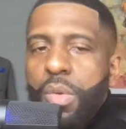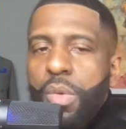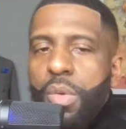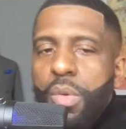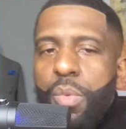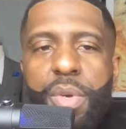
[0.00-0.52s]

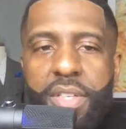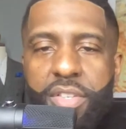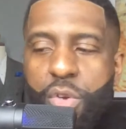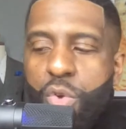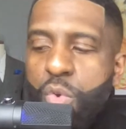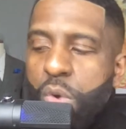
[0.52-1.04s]
When you were in
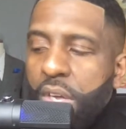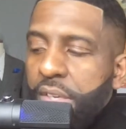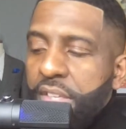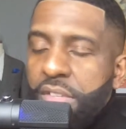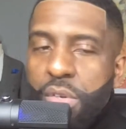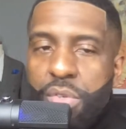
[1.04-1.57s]
school,
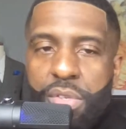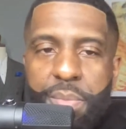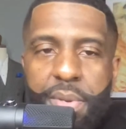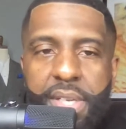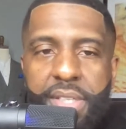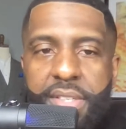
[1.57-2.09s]
they told you to
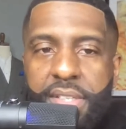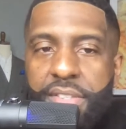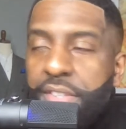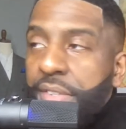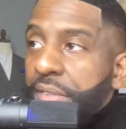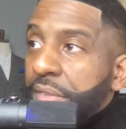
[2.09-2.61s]
pay
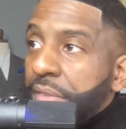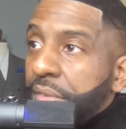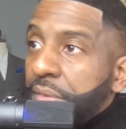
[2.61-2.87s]
attention.